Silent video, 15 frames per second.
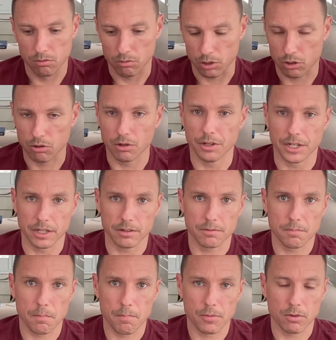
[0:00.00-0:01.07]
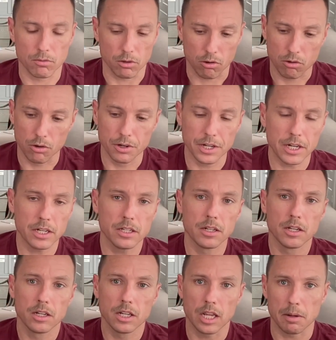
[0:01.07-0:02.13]
Recruiting
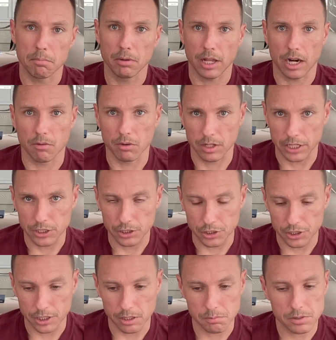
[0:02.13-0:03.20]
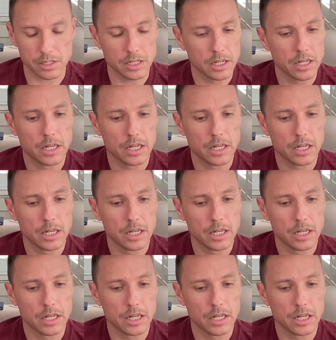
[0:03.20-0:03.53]
and player relationships.